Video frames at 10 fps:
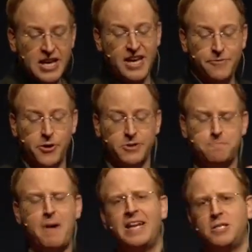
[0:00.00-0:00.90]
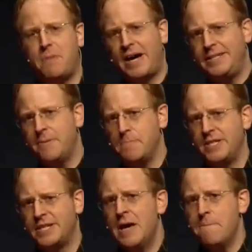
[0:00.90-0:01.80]
Even though it's paint by
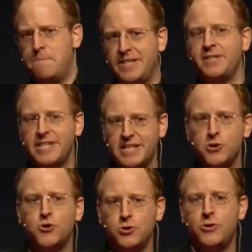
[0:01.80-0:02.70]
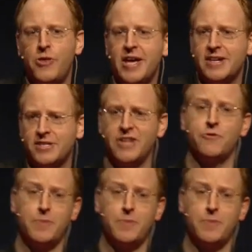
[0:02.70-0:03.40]
numbers, building good things, never